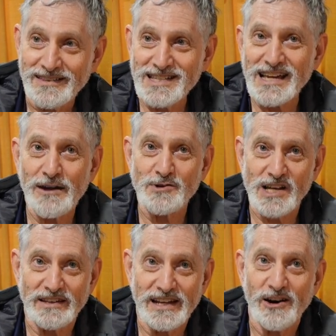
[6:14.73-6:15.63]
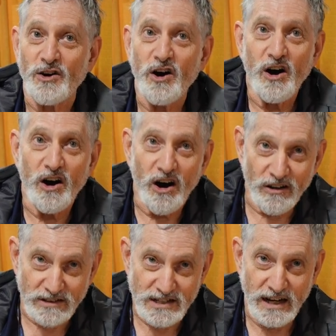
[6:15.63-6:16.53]
this guy was on the air for
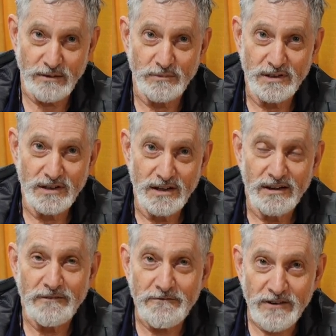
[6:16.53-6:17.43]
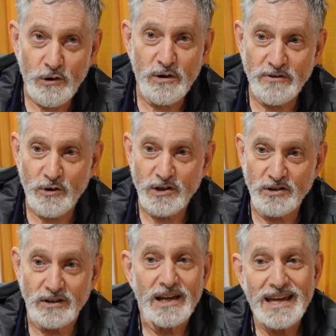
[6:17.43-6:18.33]
all the time. Yeah. And very, very
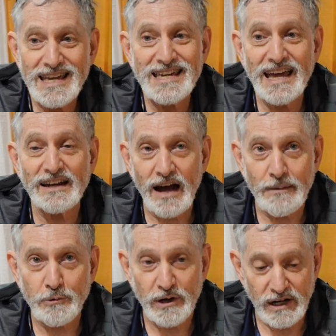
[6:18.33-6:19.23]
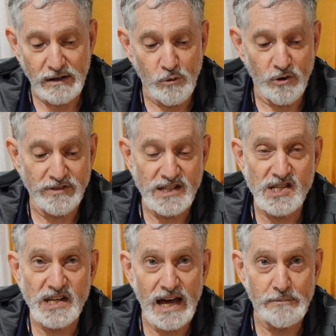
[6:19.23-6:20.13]
good. Yeah. can't operate anymore. This
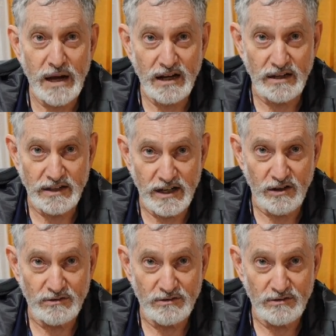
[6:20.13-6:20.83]
has got him back on the air.